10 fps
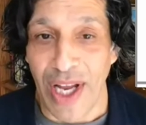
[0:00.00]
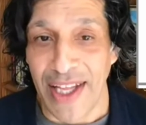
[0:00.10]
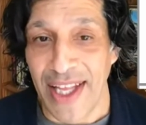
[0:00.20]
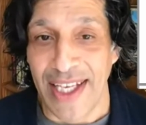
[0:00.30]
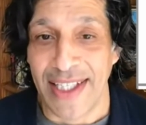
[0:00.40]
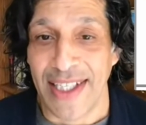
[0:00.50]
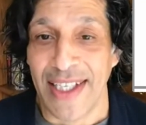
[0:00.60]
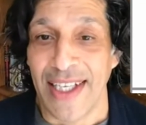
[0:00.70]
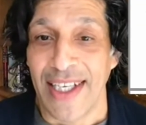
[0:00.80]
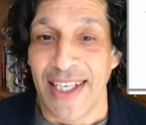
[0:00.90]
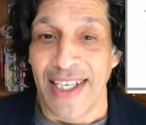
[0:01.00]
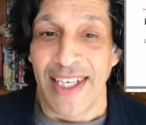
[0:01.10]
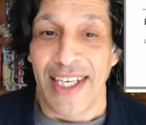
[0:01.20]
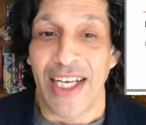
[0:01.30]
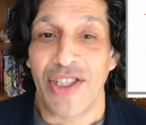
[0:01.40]
like this.
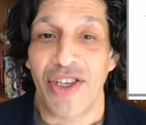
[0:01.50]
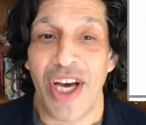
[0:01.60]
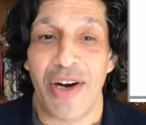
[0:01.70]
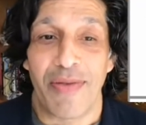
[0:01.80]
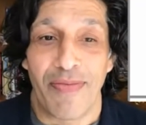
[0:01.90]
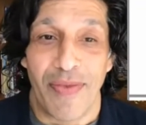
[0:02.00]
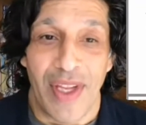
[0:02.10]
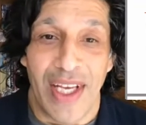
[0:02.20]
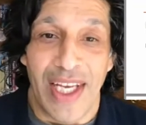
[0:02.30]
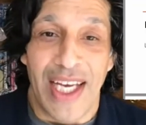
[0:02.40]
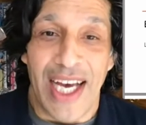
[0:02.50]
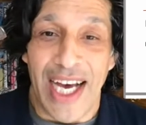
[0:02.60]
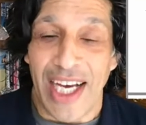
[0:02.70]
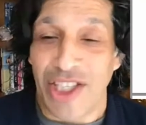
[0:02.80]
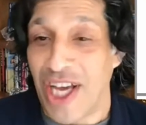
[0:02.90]
As you know,
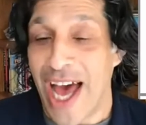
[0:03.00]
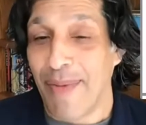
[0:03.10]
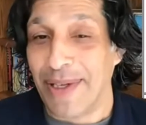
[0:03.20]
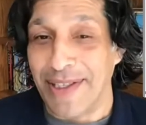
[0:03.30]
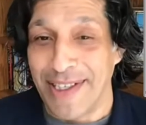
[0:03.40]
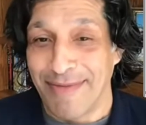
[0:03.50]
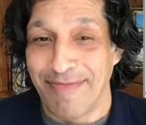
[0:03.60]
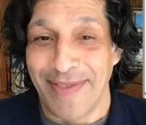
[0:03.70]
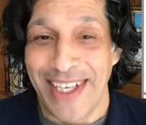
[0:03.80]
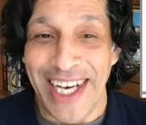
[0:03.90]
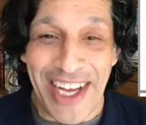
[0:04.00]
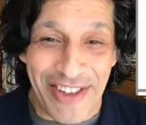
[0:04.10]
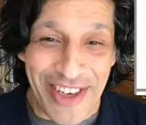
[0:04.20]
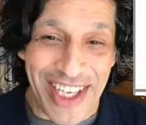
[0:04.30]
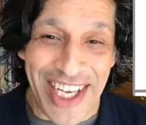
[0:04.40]
shit happens.
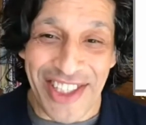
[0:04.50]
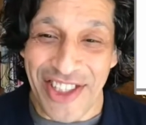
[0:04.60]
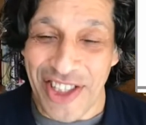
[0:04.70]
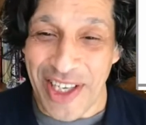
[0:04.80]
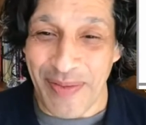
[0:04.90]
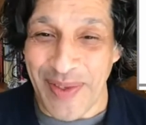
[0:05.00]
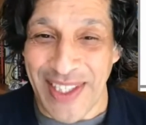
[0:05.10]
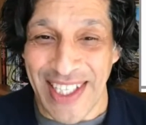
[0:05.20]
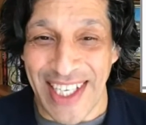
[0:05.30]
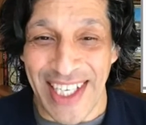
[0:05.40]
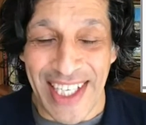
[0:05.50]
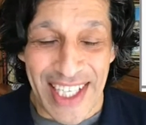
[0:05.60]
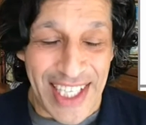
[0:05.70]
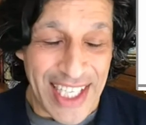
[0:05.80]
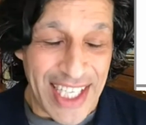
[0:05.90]
Relationships
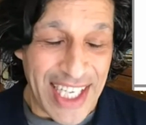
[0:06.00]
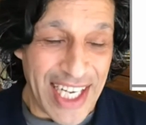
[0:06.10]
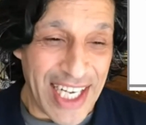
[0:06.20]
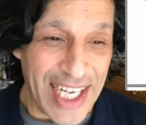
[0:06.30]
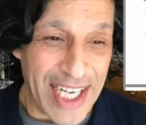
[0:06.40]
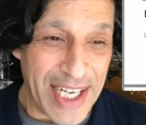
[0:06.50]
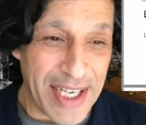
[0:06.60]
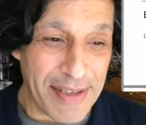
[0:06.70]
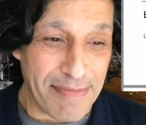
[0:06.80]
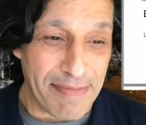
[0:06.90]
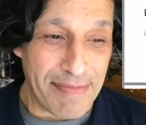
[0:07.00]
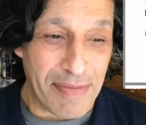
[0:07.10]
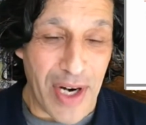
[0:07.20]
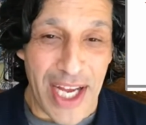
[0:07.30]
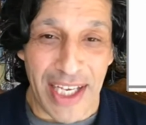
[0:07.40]

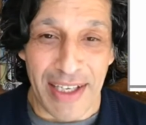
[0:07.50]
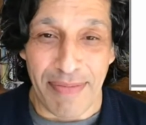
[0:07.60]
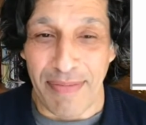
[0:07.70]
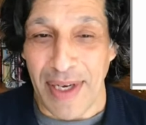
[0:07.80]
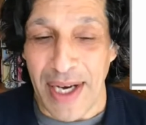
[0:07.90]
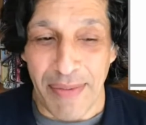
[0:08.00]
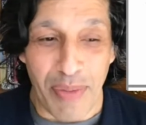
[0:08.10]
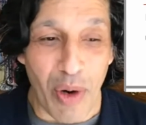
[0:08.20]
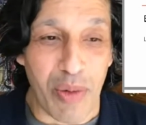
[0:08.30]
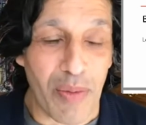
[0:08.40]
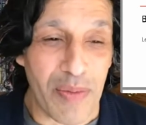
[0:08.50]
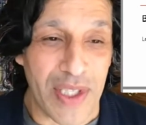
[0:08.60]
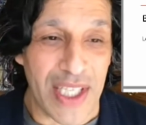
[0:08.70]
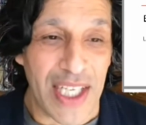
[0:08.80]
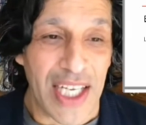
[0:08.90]
break,
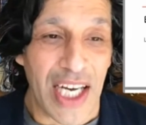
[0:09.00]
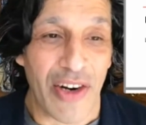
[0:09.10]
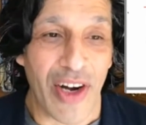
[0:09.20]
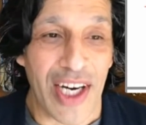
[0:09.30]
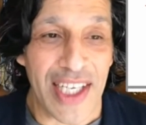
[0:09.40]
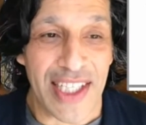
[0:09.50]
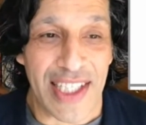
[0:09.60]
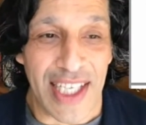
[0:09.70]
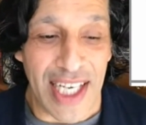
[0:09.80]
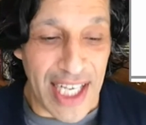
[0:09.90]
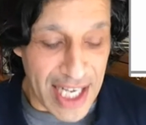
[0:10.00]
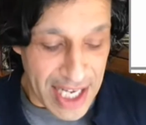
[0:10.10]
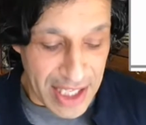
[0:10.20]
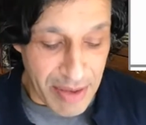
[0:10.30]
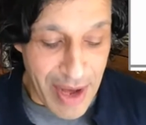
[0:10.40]
problems arise
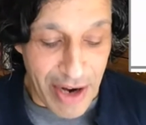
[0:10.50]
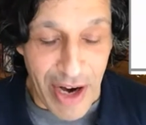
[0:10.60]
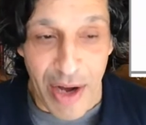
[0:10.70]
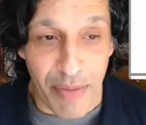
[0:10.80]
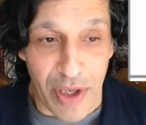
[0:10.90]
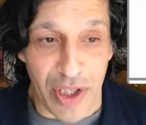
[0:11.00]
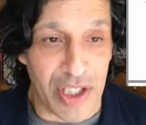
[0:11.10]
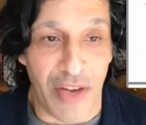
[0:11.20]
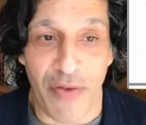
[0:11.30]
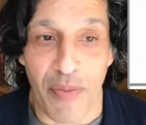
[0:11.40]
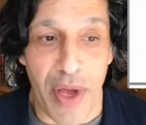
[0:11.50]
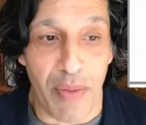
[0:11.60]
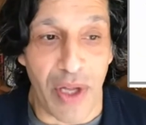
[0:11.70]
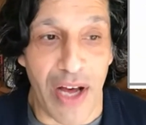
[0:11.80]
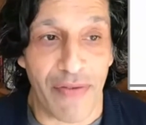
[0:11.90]
in the background because different
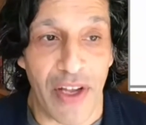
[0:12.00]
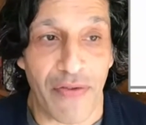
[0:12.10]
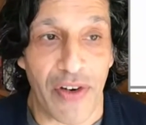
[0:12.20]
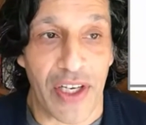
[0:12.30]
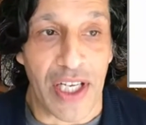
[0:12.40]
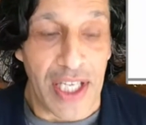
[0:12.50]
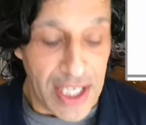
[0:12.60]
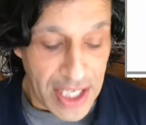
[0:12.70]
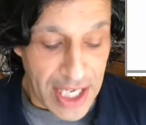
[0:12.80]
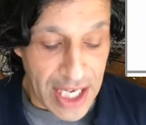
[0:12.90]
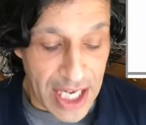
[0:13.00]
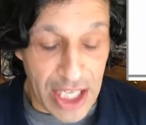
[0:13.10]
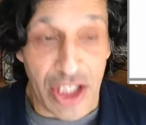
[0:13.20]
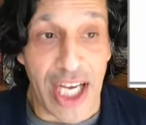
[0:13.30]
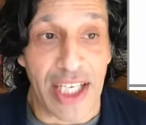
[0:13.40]
people have different
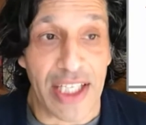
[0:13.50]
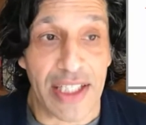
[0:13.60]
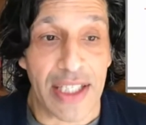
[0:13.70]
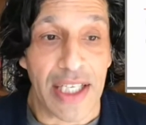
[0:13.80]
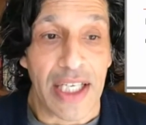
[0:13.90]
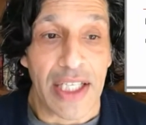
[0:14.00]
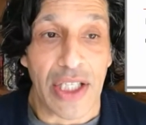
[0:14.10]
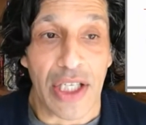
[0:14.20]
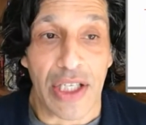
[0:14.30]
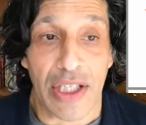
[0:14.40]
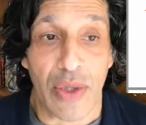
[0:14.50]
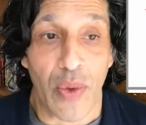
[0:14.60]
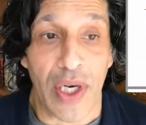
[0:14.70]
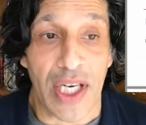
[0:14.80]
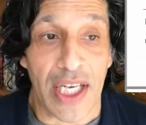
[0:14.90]
agendas to
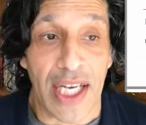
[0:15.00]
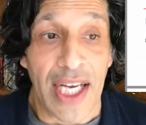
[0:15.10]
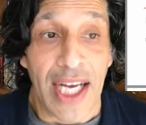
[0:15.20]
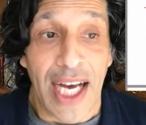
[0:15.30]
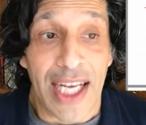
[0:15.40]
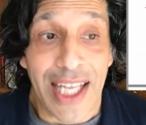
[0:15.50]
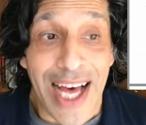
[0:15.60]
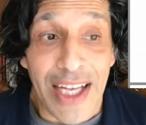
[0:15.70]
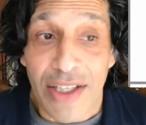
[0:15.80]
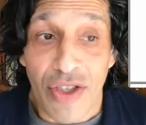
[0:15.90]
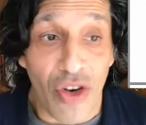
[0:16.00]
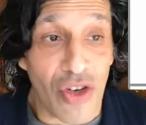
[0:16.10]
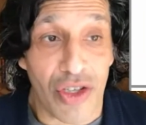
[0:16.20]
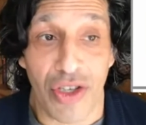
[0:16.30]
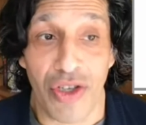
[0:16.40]
work. And that's
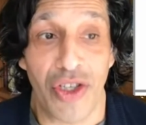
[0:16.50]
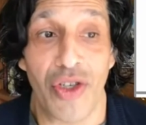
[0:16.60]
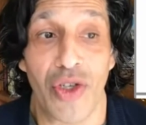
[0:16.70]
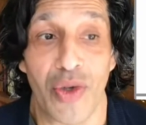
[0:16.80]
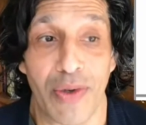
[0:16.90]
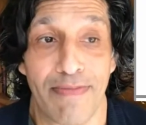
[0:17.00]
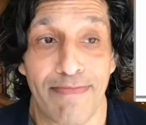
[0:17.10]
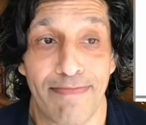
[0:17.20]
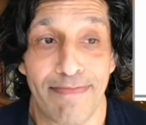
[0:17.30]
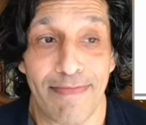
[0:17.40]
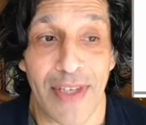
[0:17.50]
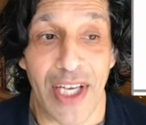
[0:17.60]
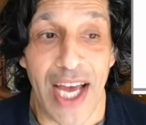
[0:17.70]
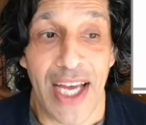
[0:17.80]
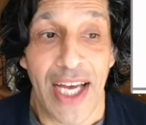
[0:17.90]
not unusual,
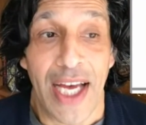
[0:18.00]
okay?